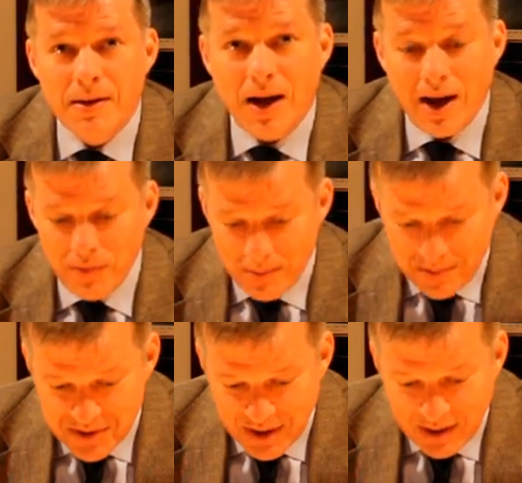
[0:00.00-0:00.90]
I
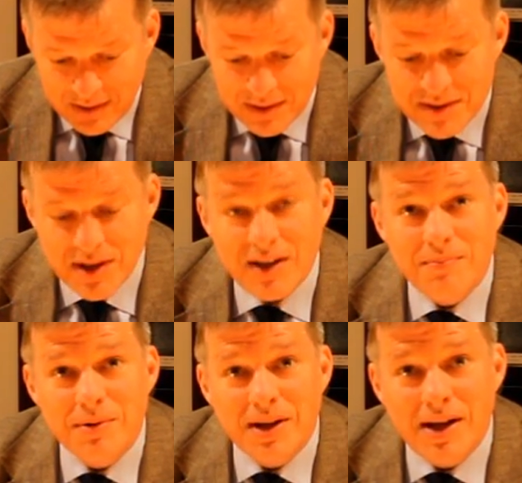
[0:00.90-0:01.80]
represent Save
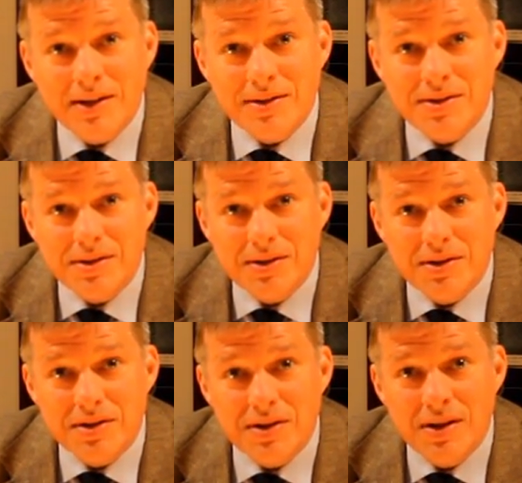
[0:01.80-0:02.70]
Mille Lacs
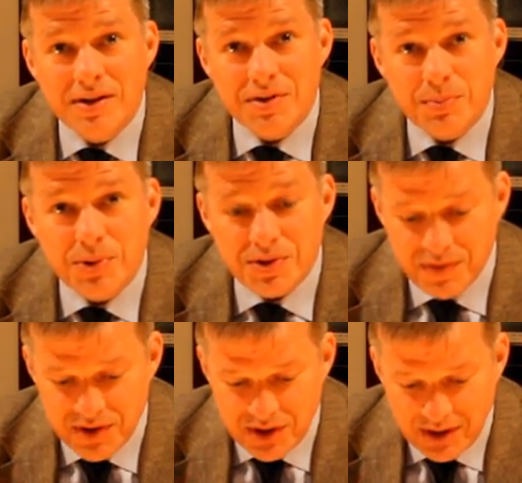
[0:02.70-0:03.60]
Sports
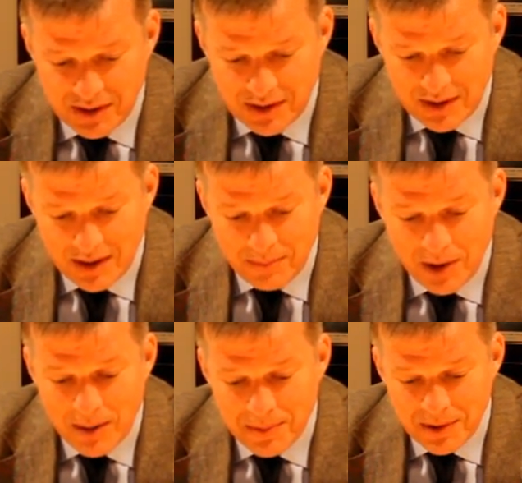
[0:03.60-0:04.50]
Fishing,
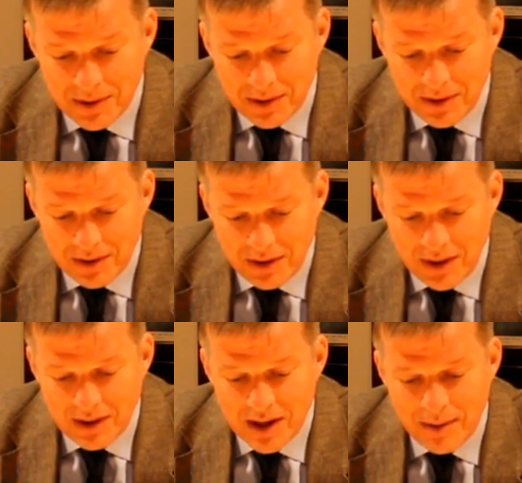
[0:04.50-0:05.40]
Proper
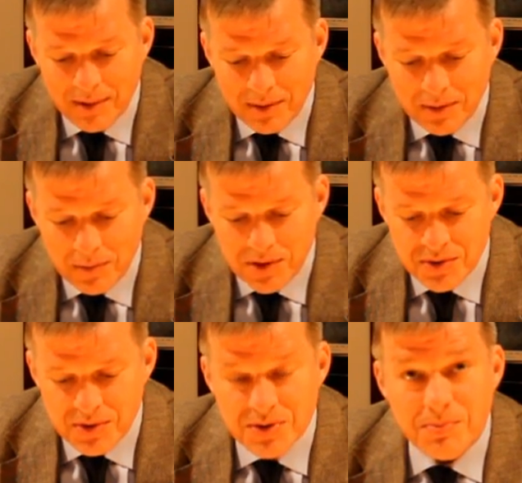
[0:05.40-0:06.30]
Economic
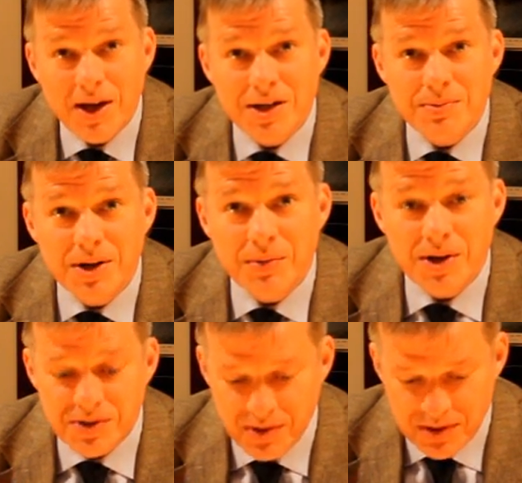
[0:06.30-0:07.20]
Resource Management,
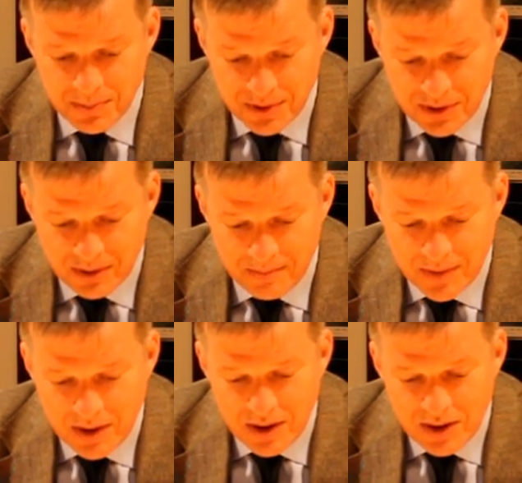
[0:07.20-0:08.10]
otherwise known as PERM,
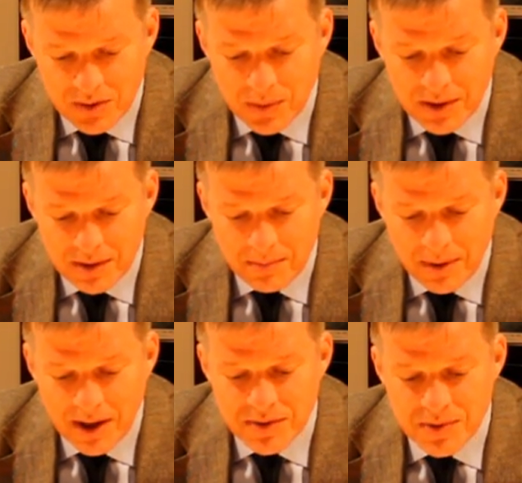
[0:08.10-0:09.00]
Twin
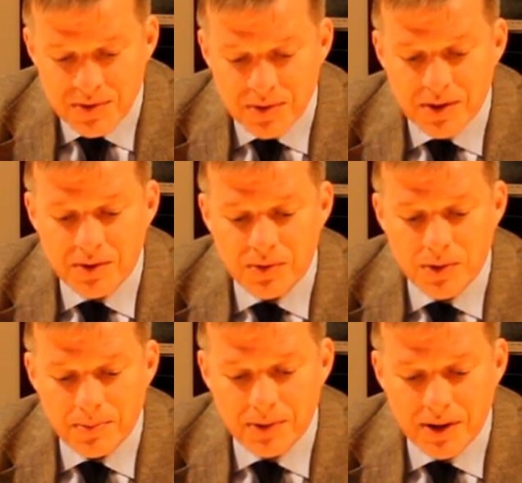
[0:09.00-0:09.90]
Pines Resort
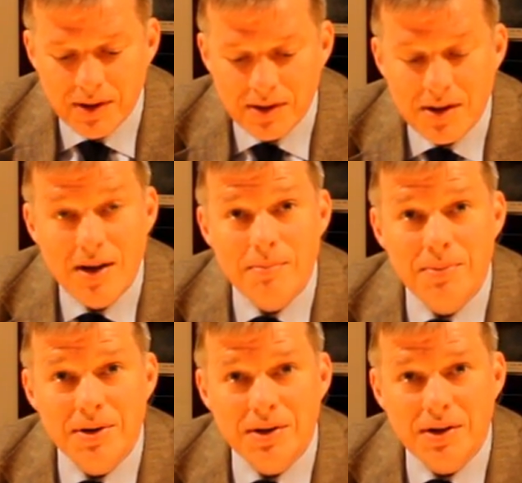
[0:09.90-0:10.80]
Incorporated,
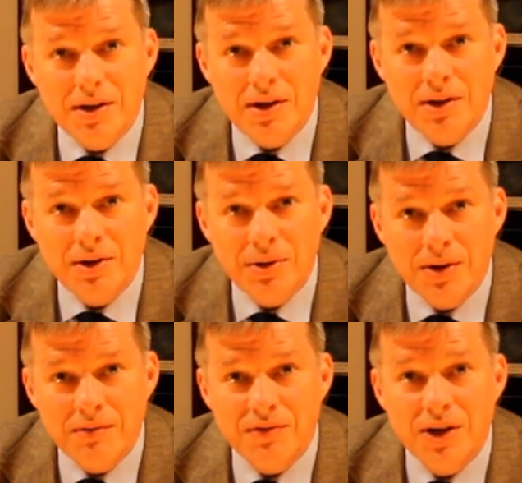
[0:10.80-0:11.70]
Bill Eno,
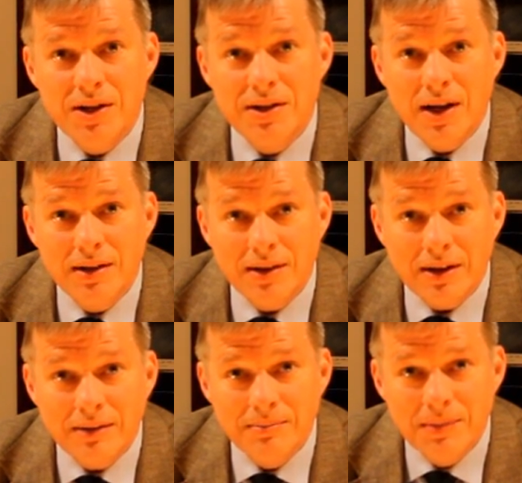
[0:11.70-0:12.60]
and Fred Daly.